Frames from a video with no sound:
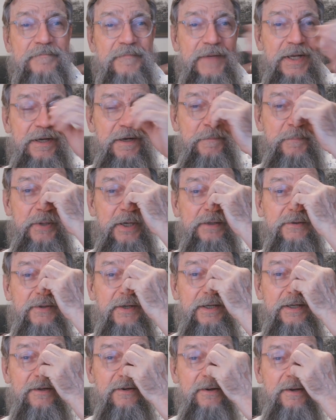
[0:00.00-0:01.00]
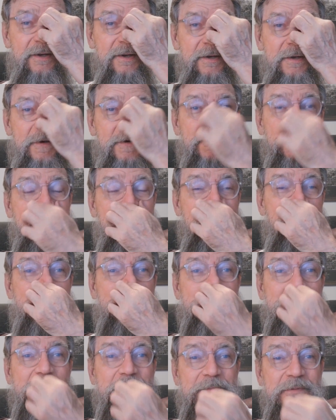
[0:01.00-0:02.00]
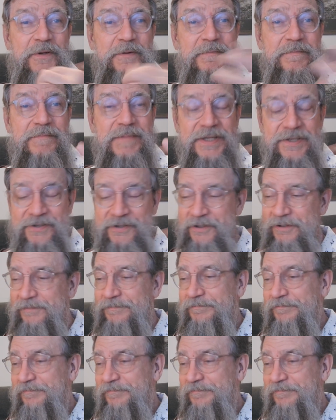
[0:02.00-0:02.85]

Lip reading: a bricklayer and you miss your